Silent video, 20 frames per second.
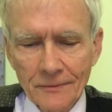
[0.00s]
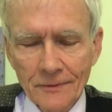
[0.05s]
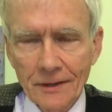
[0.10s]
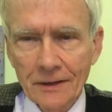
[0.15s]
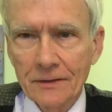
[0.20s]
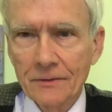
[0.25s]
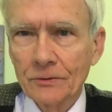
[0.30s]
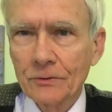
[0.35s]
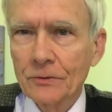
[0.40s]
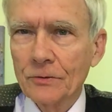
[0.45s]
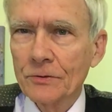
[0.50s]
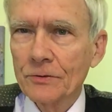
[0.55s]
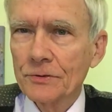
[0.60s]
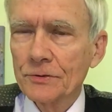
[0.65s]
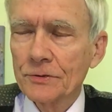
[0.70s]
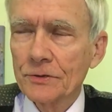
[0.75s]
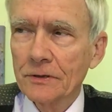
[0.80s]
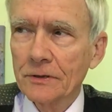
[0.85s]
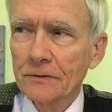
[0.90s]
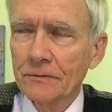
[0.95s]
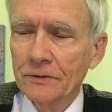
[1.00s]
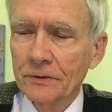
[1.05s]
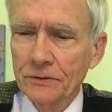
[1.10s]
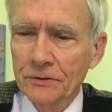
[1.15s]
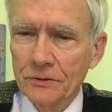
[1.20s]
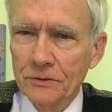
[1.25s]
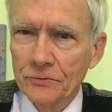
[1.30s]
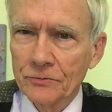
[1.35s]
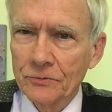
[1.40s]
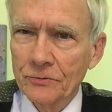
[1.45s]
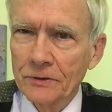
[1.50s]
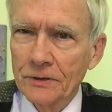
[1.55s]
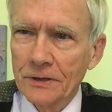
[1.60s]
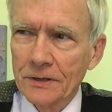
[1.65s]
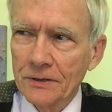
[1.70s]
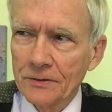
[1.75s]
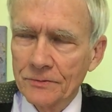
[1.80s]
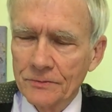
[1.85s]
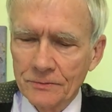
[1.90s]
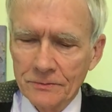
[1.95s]
And of course, every country
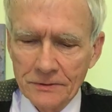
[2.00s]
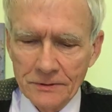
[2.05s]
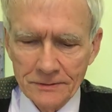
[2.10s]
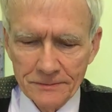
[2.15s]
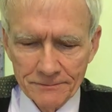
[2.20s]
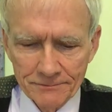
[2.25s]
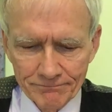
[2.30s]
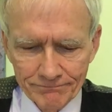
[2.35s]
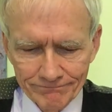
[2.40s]
has one.